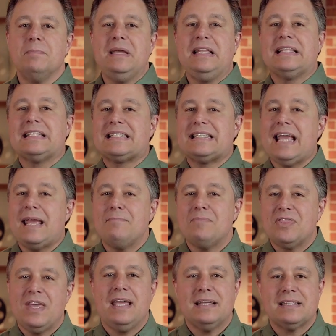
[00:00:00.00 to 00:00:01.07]
that mean the same
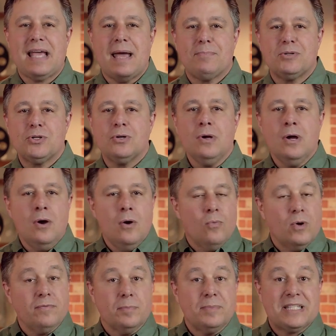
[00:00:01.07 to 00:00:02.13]
thing as aperture.
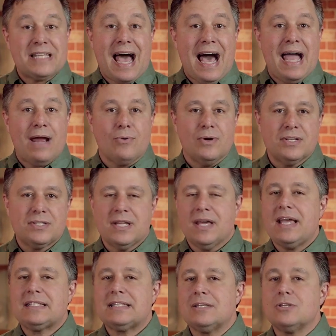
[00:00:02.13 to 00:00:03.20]
One of them is iris. Now
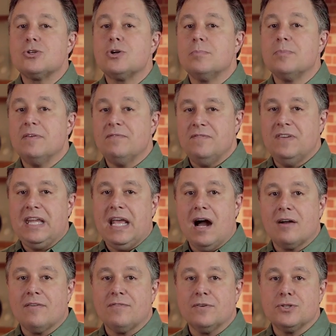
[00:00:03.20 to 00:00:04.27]
that's the term that
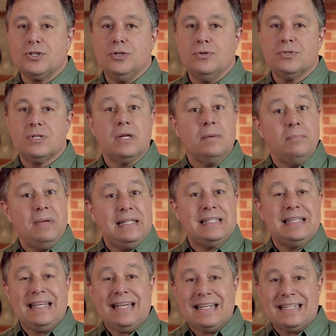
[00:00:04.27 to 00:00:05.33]
videographers use, and it
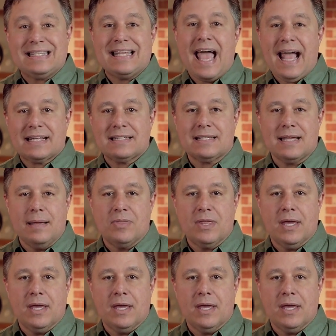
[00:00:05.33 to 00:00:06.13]
means the exact same